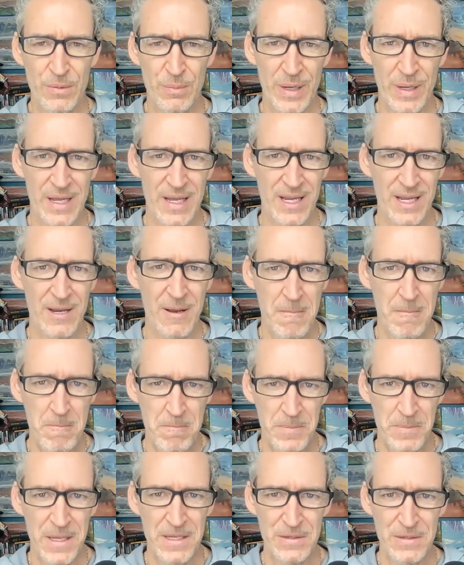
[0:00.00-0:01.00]
you're paid
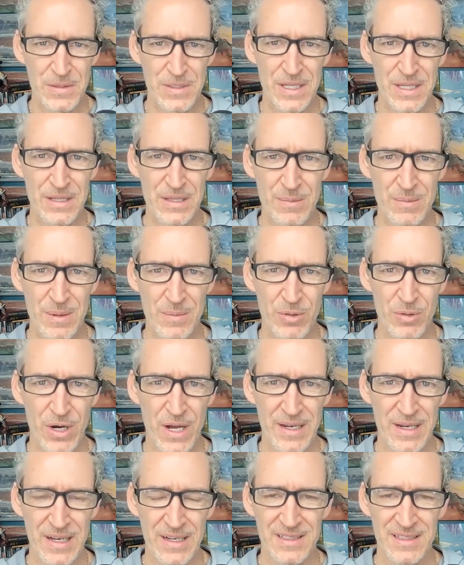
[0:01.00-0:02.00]
and you send them the
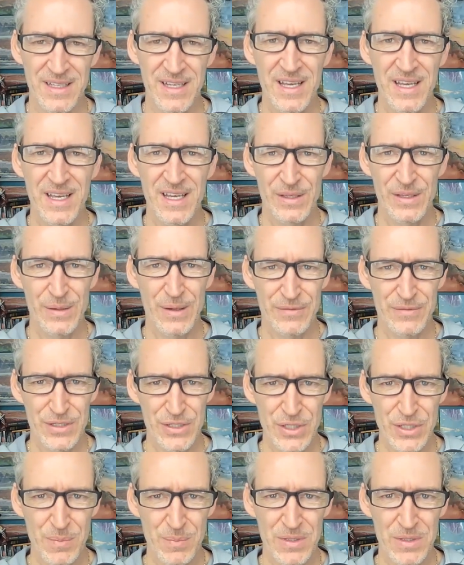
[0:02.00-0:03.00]
product. You have
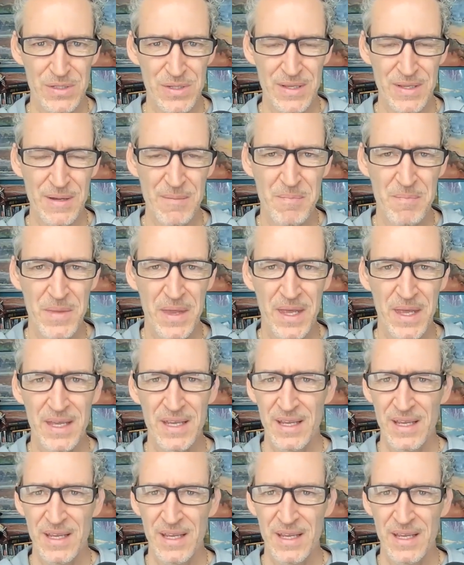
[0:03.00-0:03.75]
to ship it to them.